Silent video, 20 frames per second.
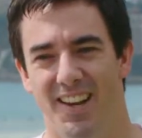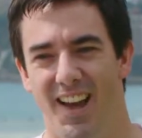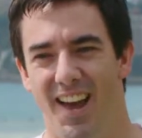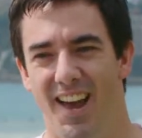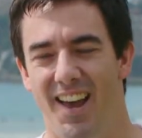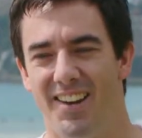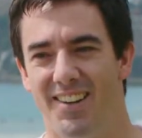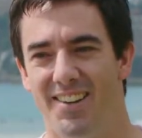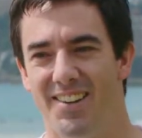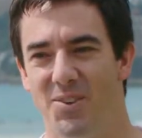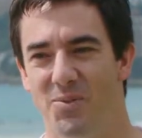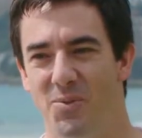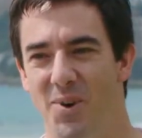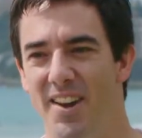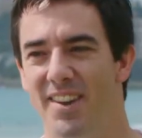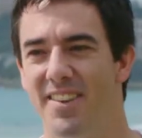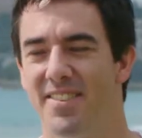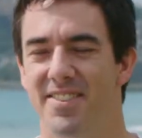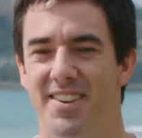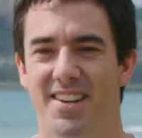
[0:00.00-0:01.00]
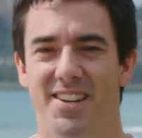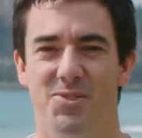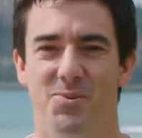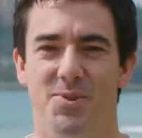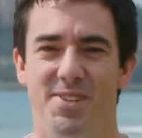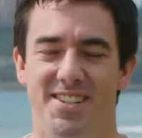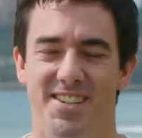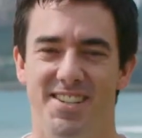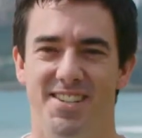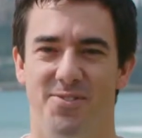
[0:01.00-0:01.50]
And one of the things
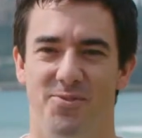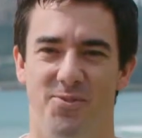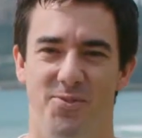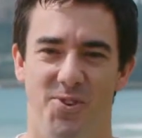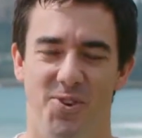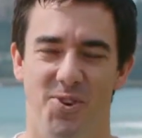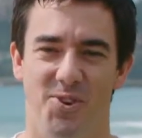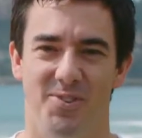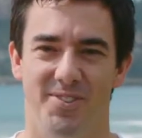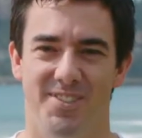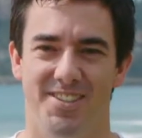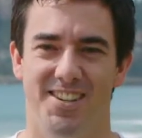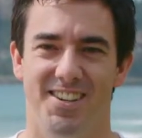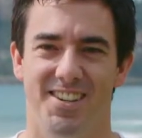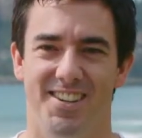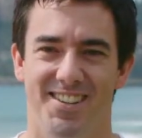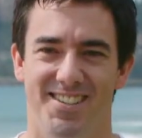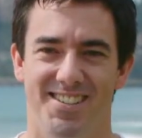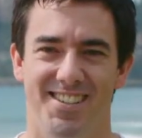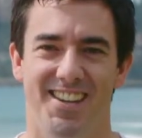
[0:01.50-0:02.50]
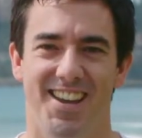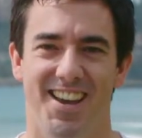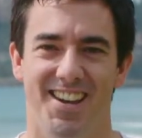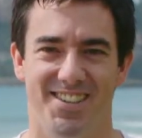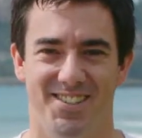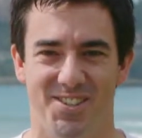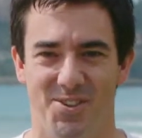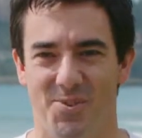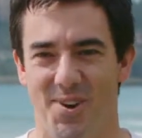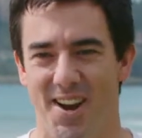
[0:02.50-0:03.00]
we did to get
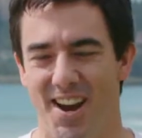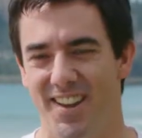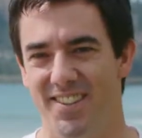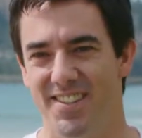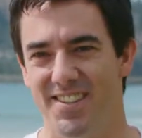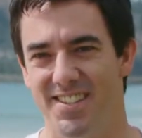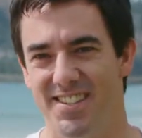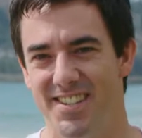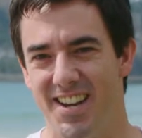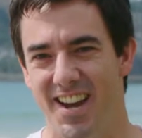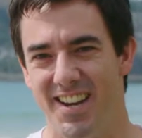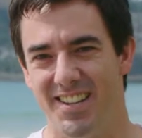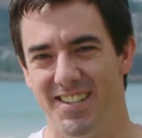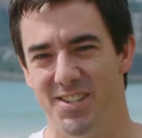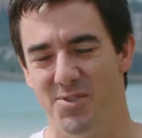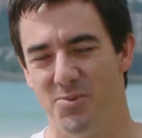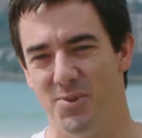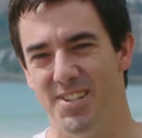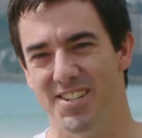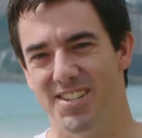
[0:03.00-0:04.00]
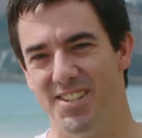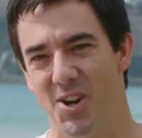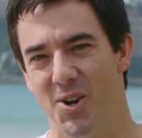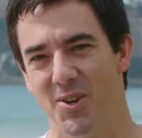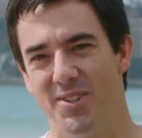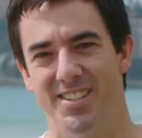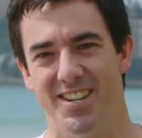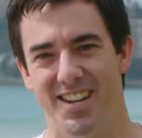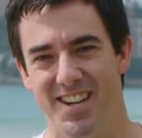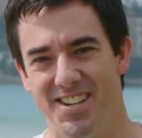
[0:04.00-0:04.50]
us around the States is we
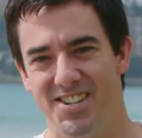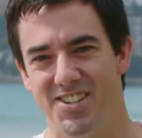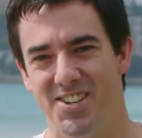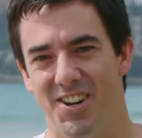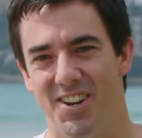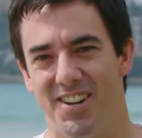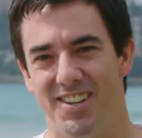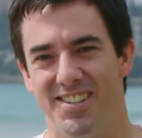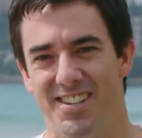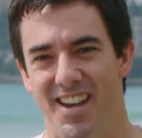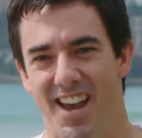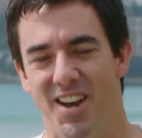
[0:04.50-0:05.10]
sold t-shirts.